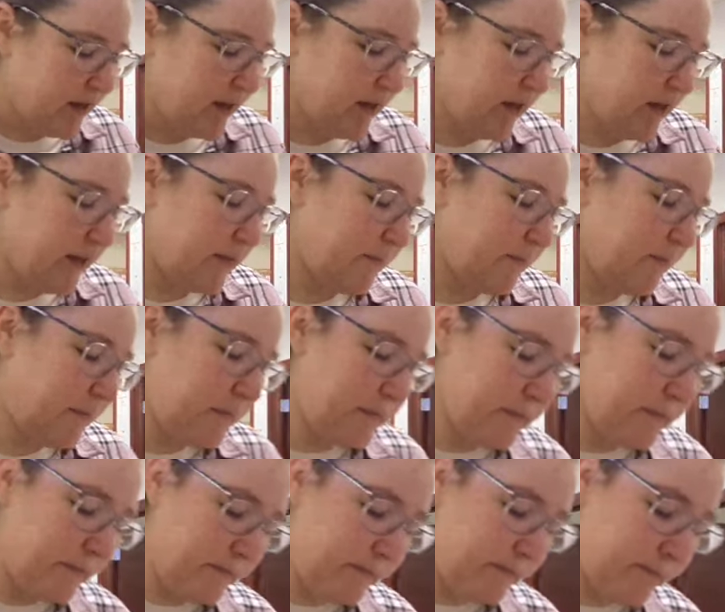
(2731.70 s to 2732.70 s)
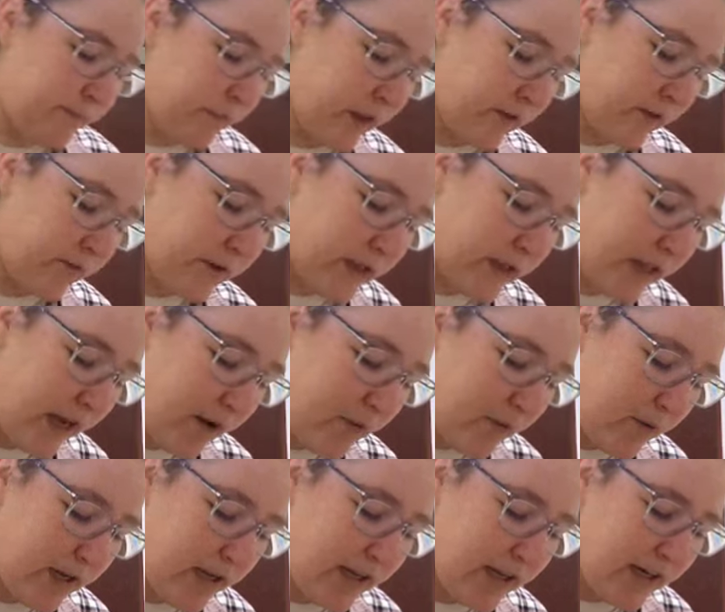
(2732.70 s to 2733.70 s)
for
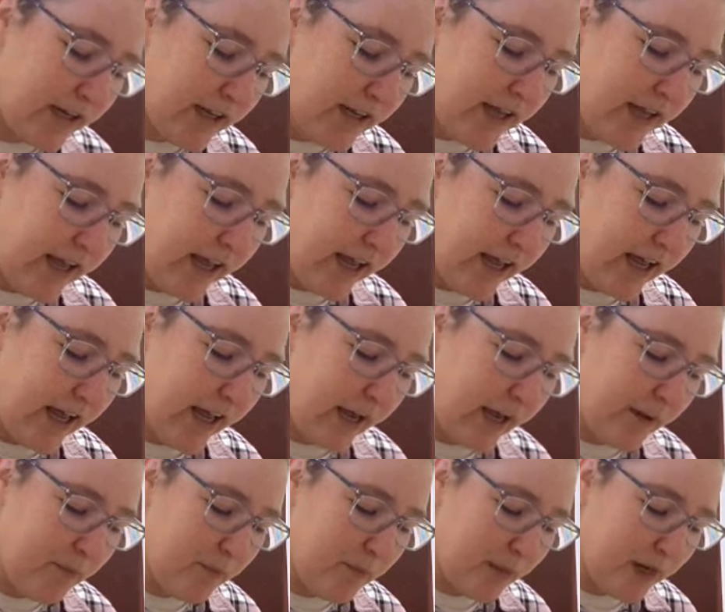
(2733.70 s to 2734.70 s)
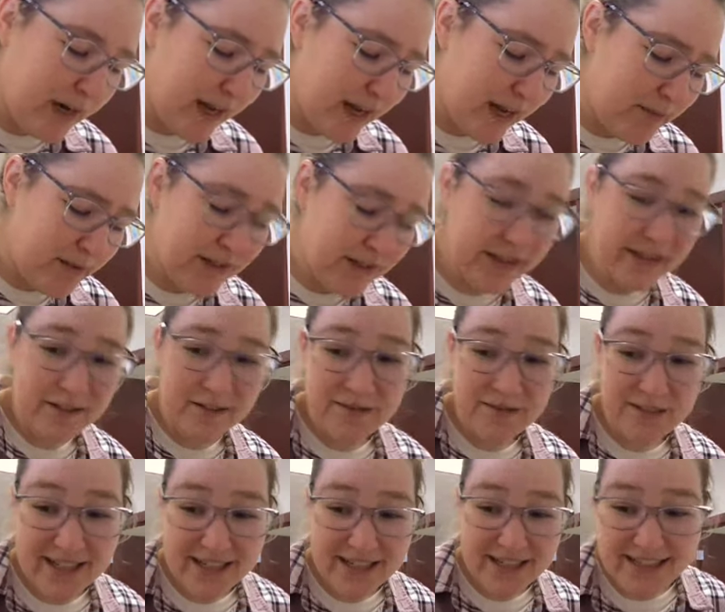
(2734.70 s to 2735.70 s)
that one. But I'm a little
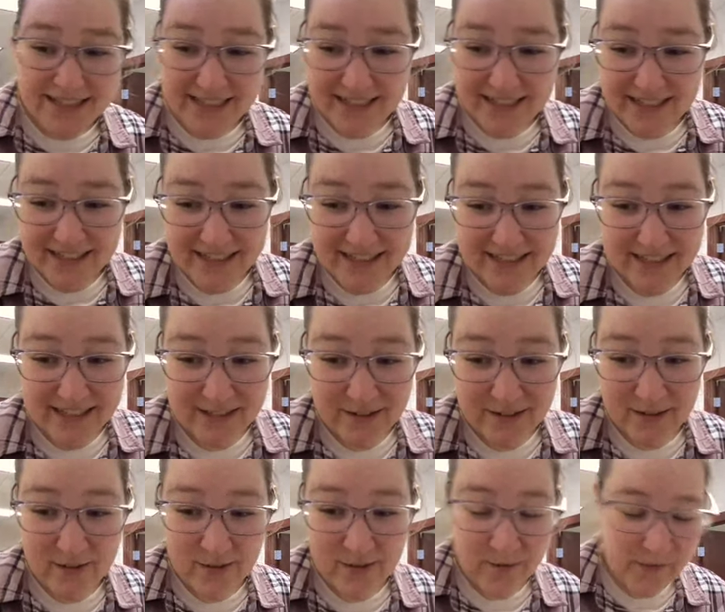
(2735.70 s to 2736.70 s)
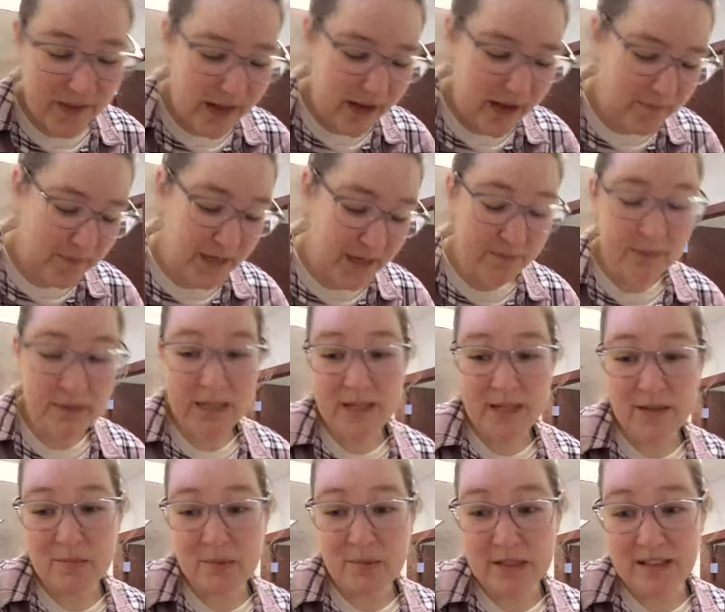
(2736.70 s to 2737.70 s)
rusty, so that might be
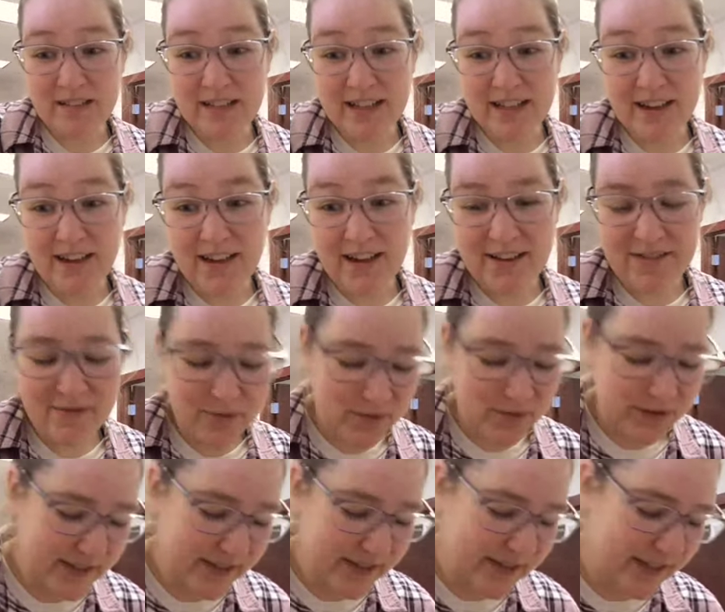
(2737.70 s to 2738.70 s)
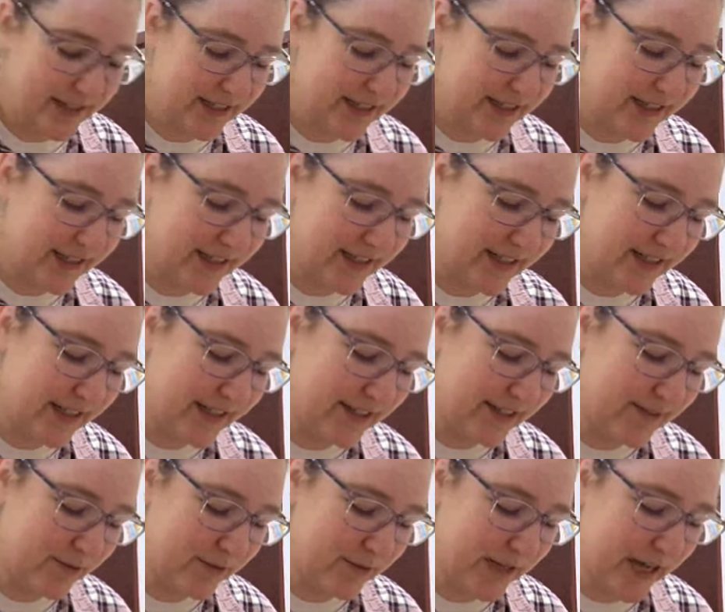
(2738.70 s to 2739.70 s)
completely off. We'll see
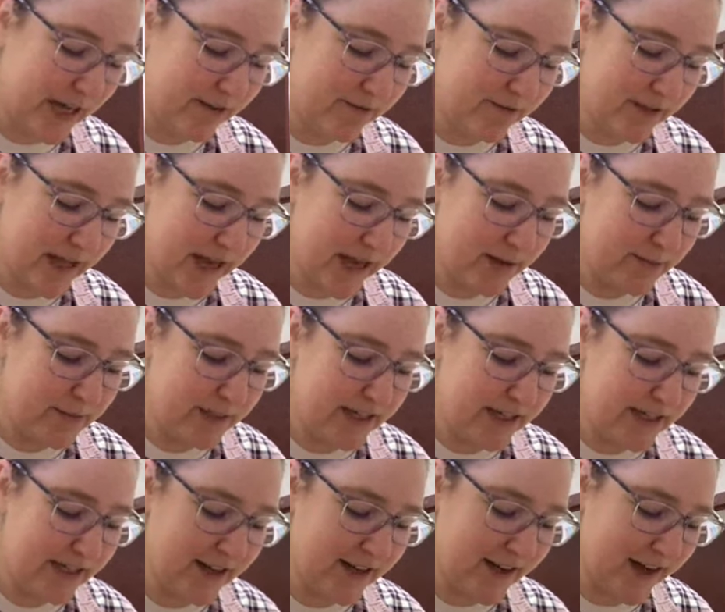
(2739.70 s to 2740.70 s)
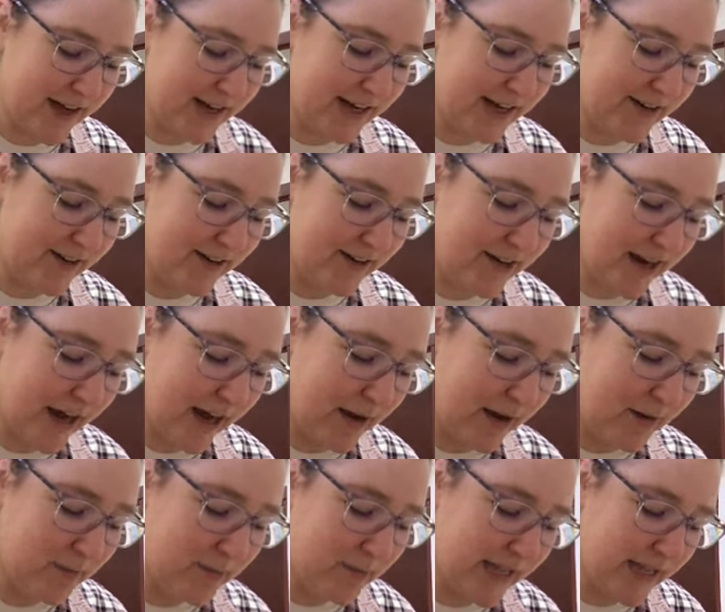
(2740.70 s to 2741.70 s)
if we have lab data on it or
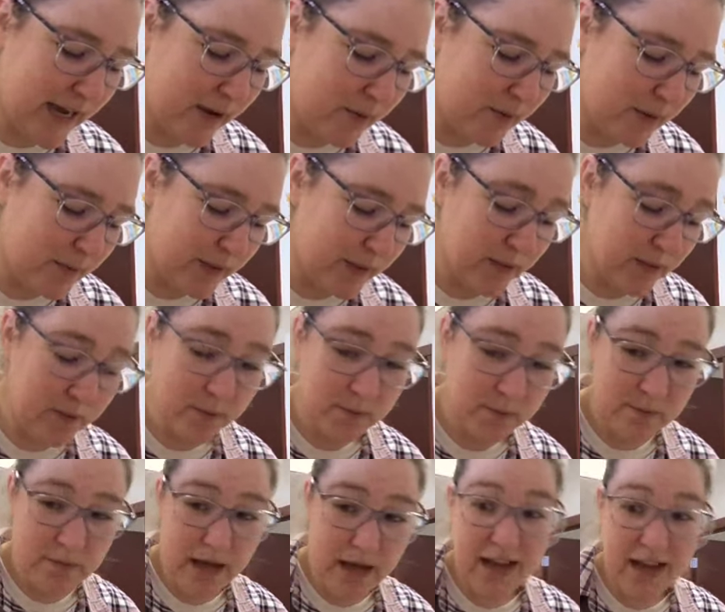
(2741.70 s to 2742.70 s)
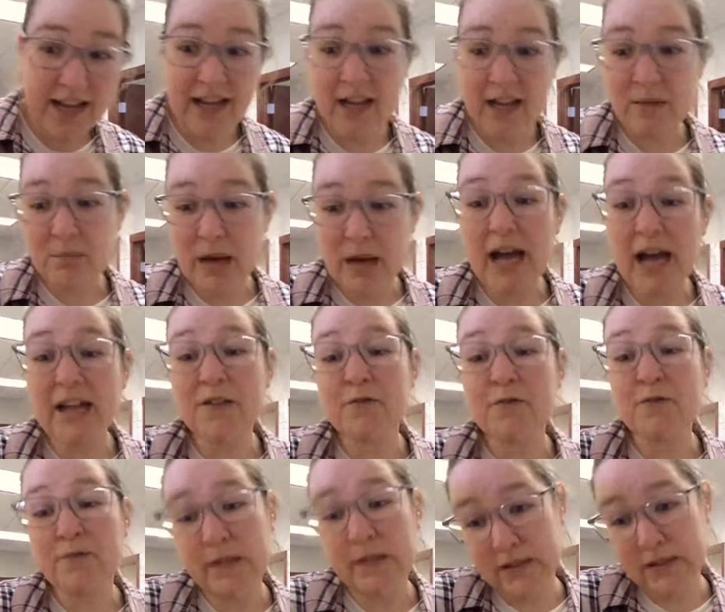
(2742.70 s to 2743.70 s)
not. But that would be my
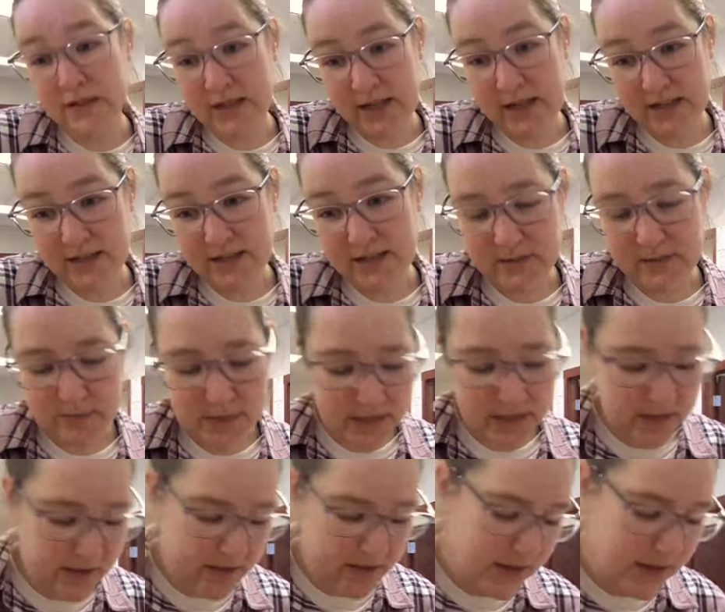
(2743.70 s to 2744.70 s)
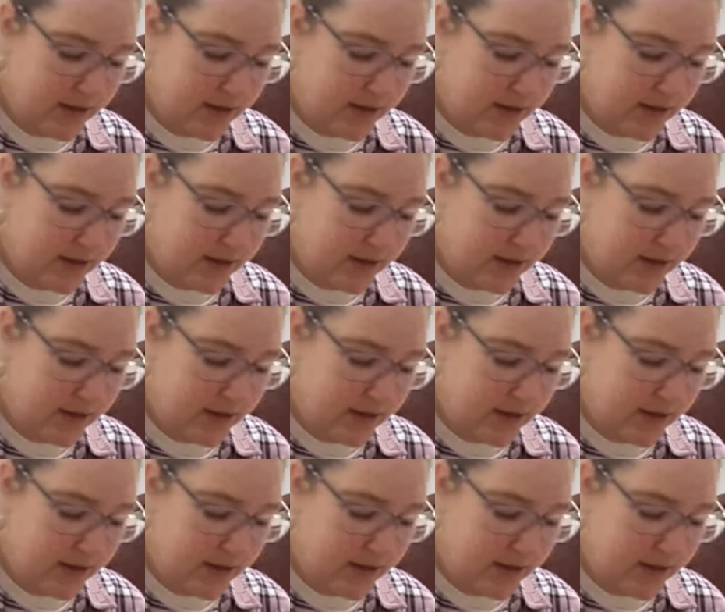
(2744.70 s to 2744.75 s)
field estimate.